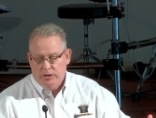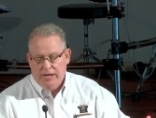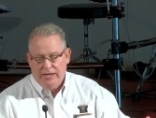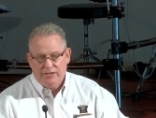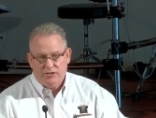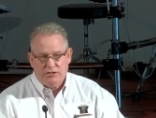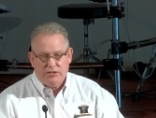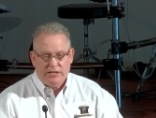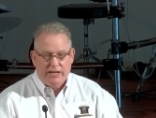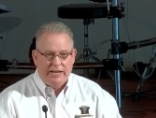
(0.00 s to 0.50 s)

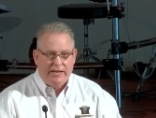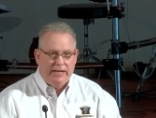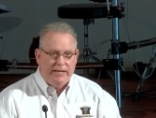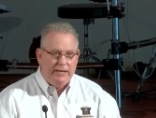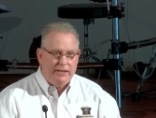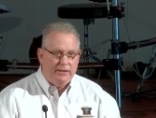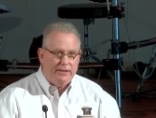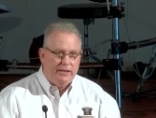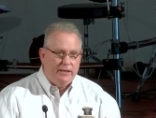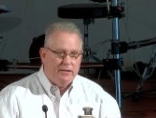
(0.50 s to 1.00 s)
not
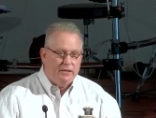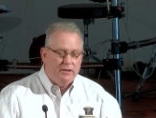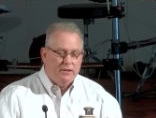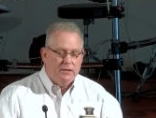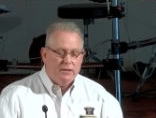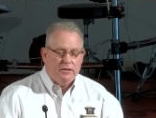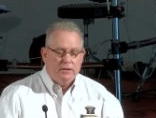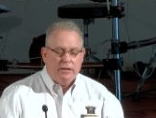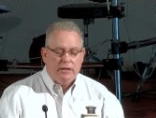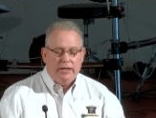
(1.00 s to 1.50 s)
saying that
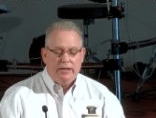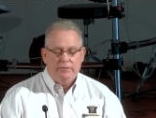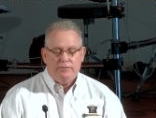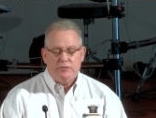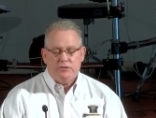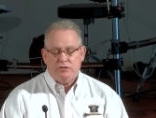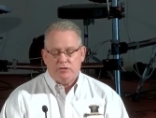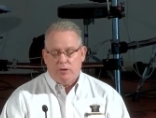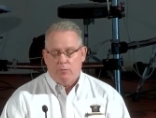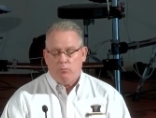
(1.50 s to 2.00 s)
if
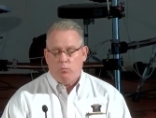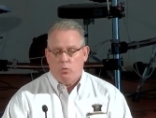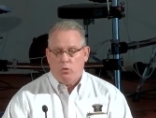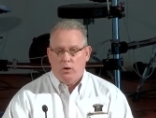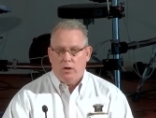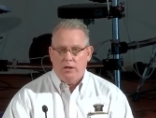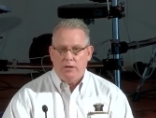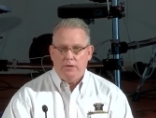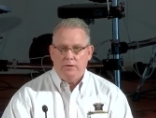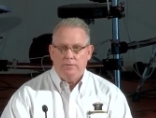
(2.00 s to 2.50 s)

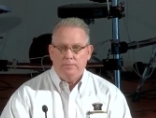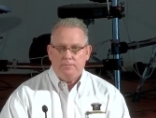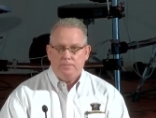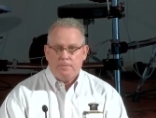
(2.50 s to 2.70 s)
someone